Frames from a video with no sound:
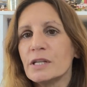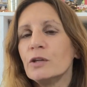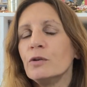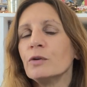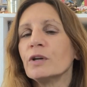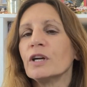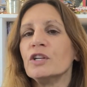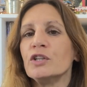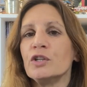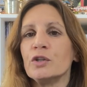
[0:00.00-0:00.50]
You
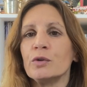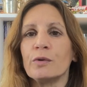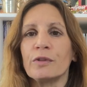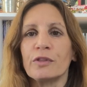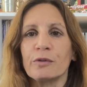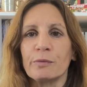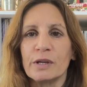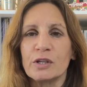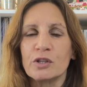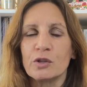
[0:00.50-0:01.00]
can do
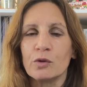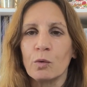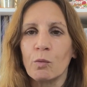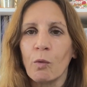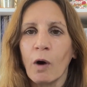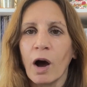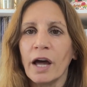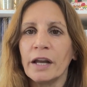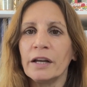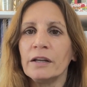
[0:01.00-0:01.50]
3, 2,
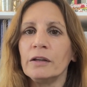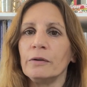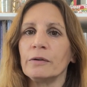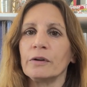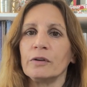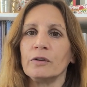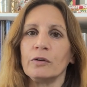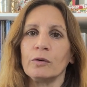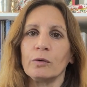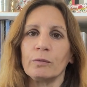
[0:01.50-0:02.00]
1. You
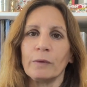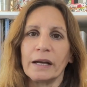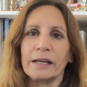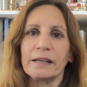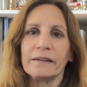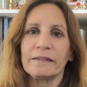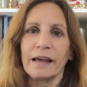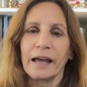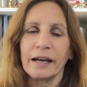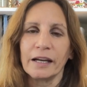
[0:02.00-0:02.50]
can do ready,
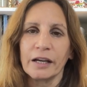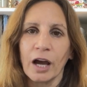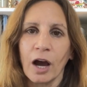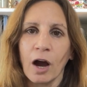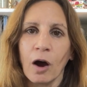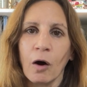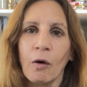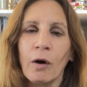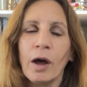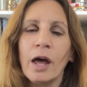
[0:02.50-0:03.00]
set,
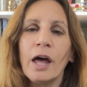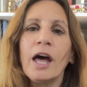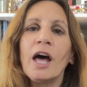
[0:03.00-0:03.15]
go.